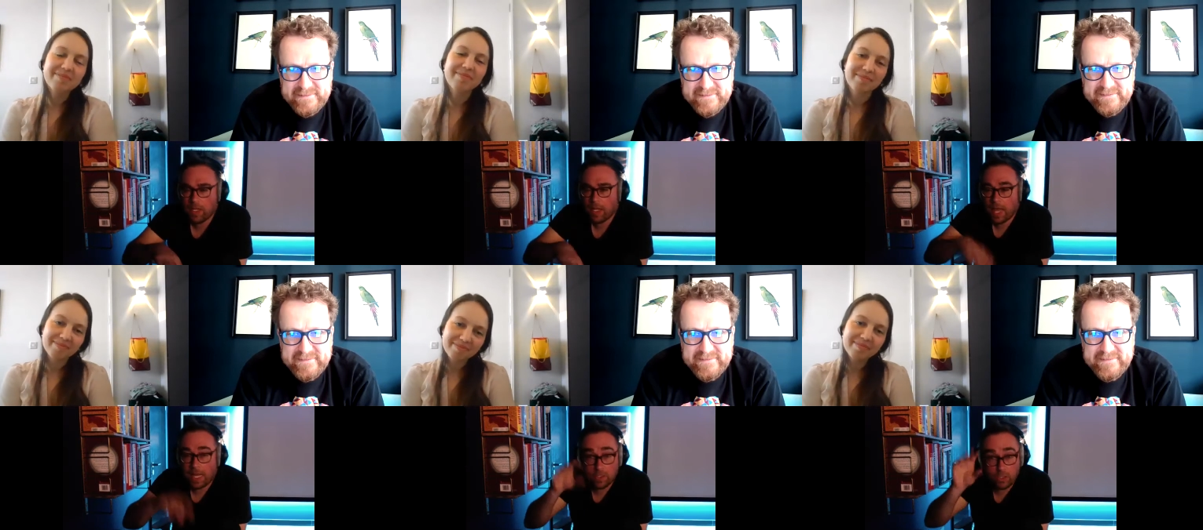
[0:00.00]
Speaker 1: And
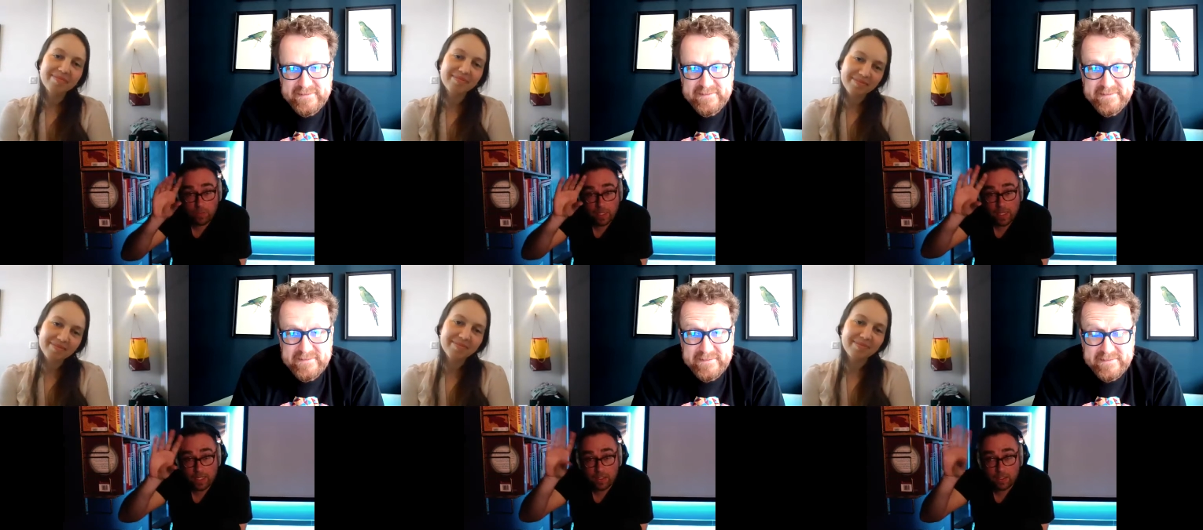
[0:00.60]
it should be
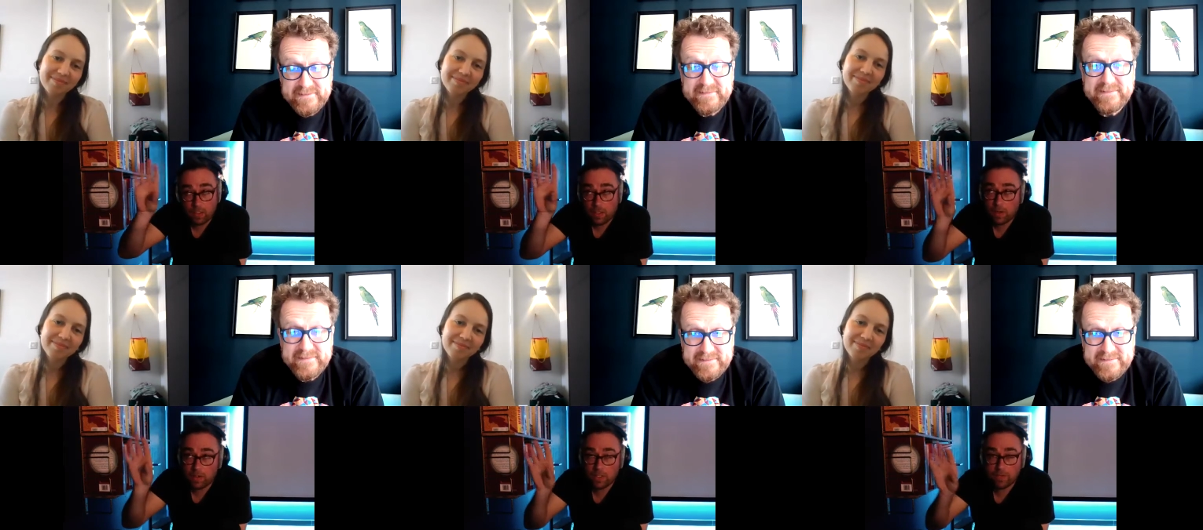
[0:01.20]
like
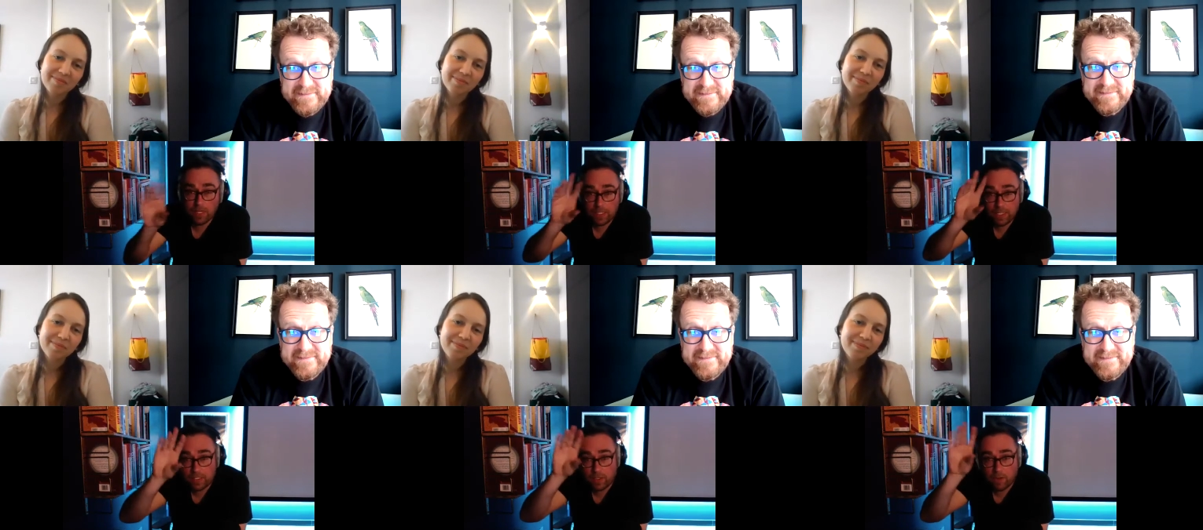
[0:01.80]
loads of ideas
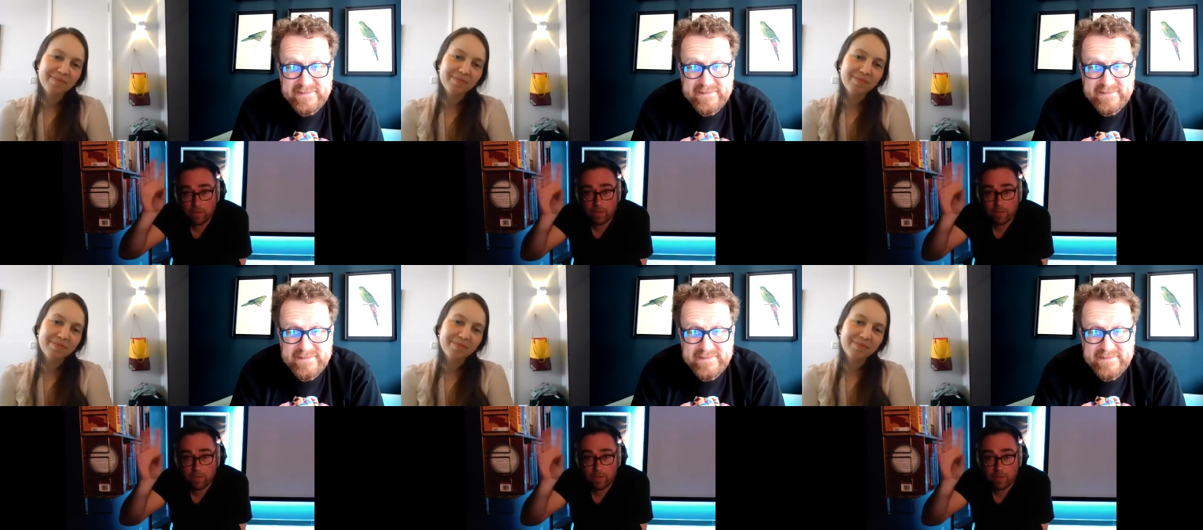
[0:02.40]
going off in your